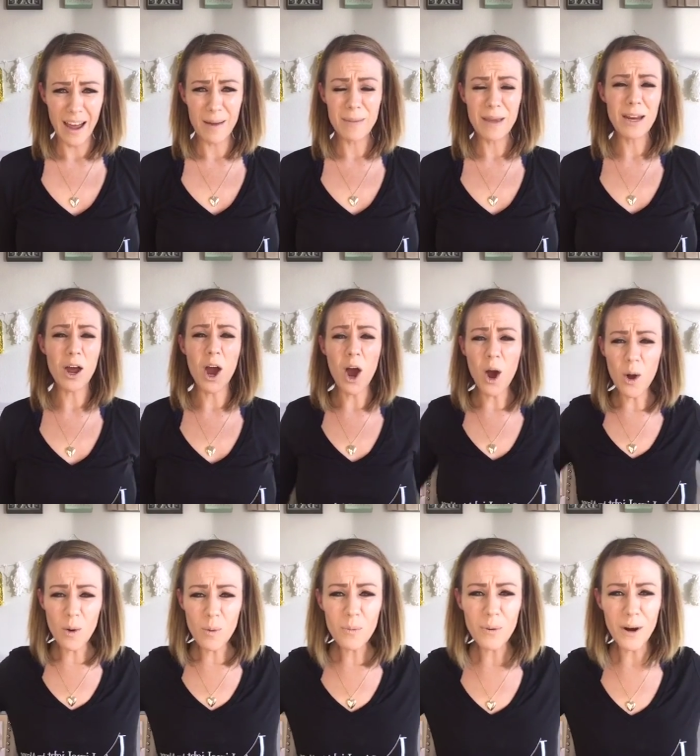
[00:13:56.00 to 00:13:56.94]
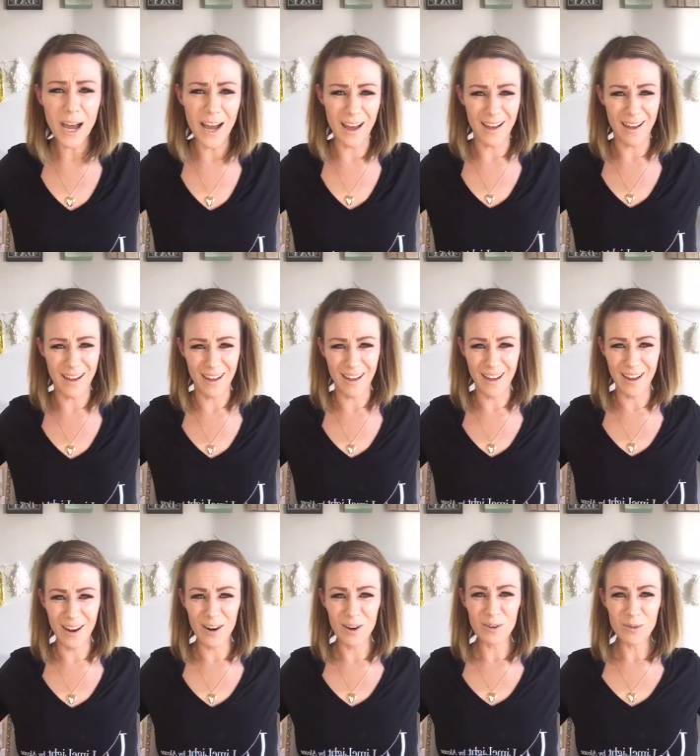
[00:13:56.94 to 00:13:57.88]
I mean Oprah.
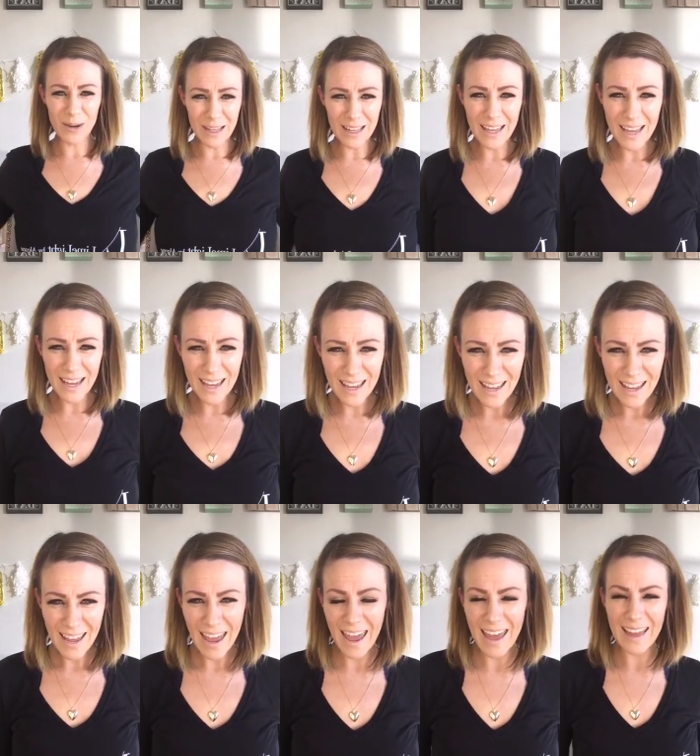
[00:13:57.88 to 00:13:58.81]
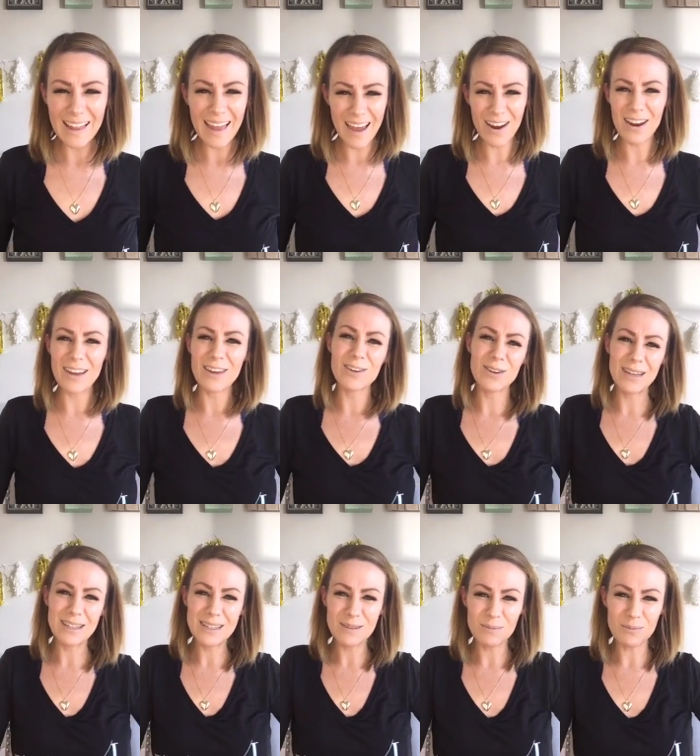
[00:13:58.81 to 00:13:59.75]
Really? Hey Larry, you
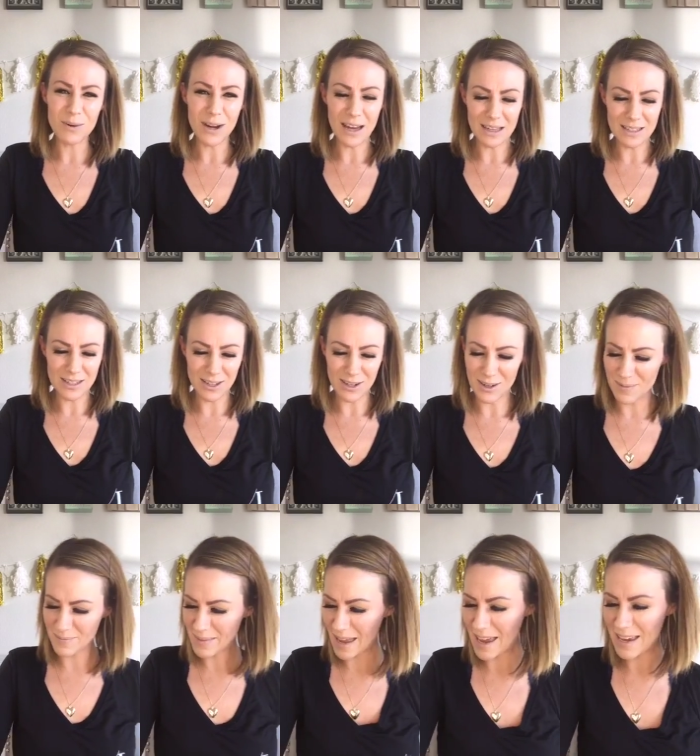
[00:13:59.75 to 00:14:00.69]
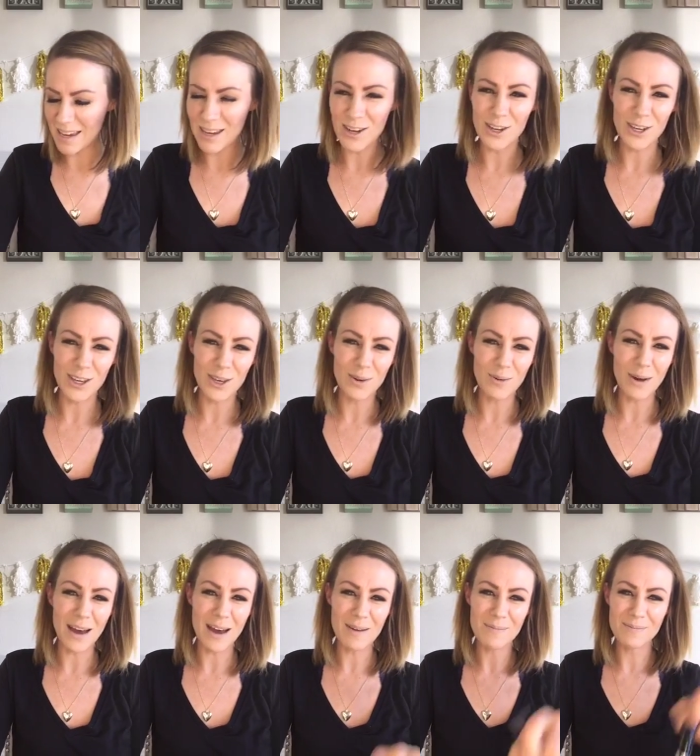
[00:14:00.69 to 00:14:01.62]
need some bronzer. I can hook you
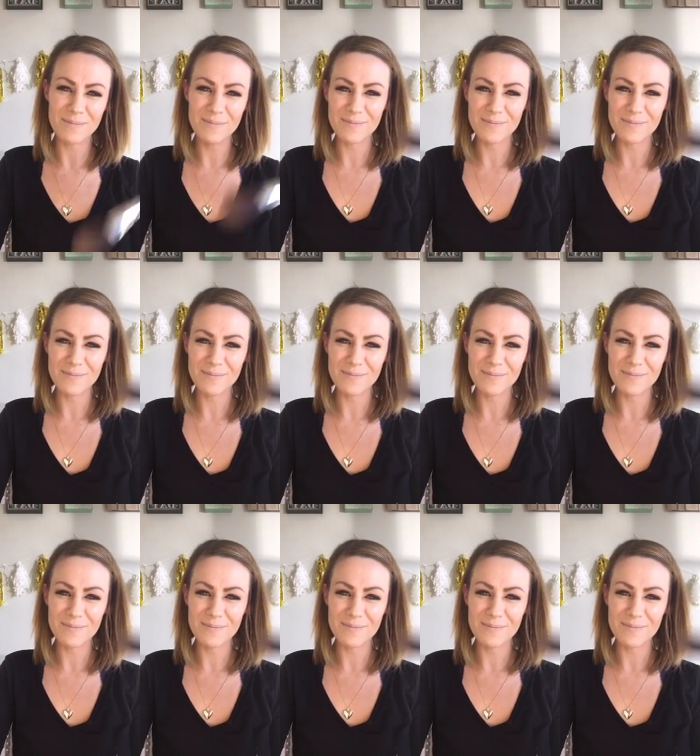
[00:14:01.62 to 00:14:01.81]
up.